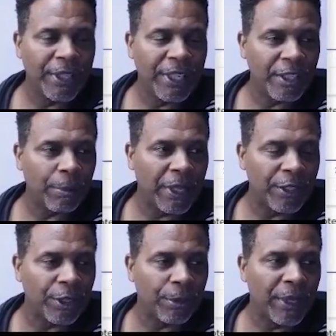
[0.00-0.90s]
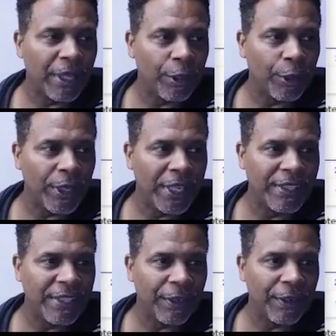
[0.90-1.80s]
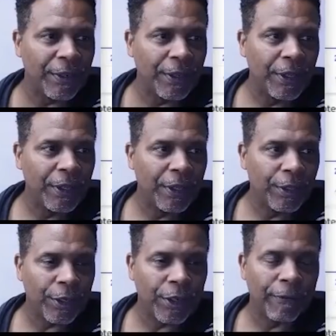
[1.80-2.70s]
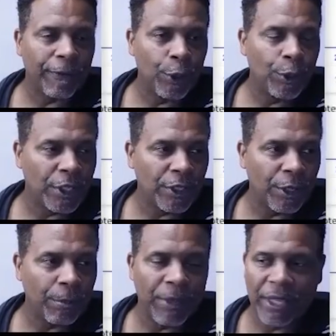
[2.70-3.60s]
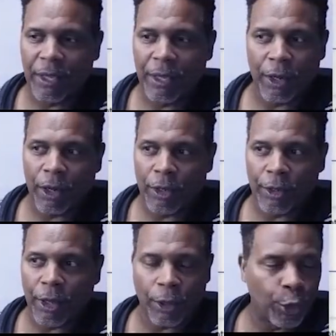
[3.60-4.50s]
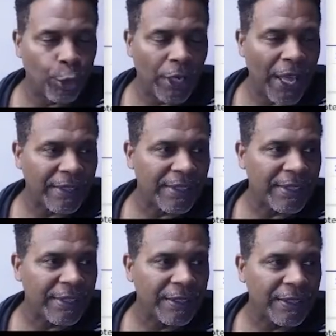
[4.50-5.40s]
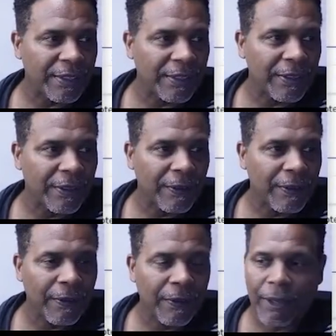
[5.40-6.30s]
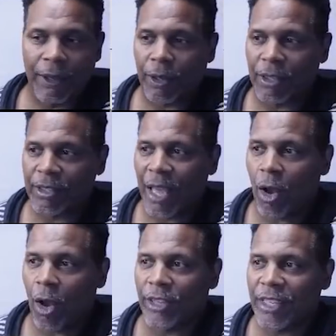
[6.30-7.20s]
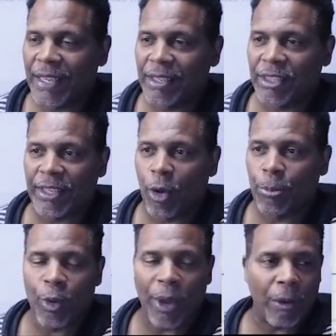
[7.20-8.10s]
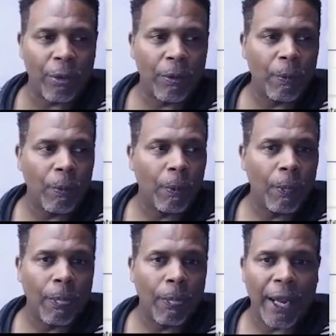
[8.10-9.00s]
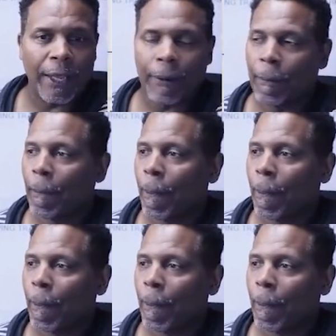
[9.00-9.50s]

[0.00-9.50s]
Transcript: discipline should be a little easier. Your confusion should be a little less, because now all these things can help you out. All right.